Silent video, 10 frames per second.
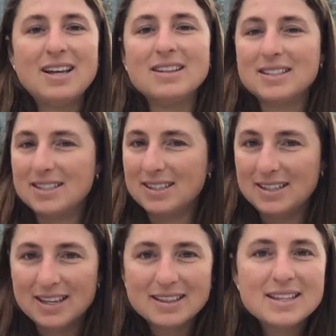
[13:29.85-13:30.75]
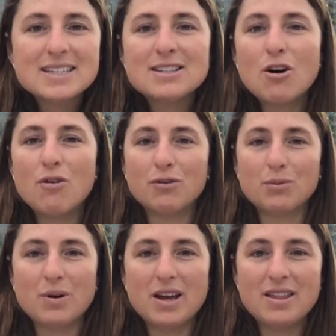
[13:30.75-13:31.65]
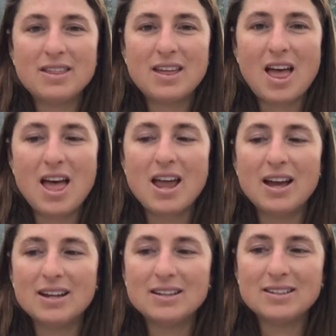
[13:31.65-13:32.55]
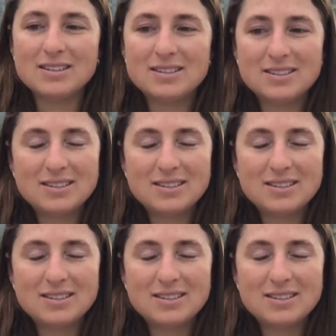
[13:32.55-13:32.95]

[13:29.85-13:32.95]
Let's get this over with, and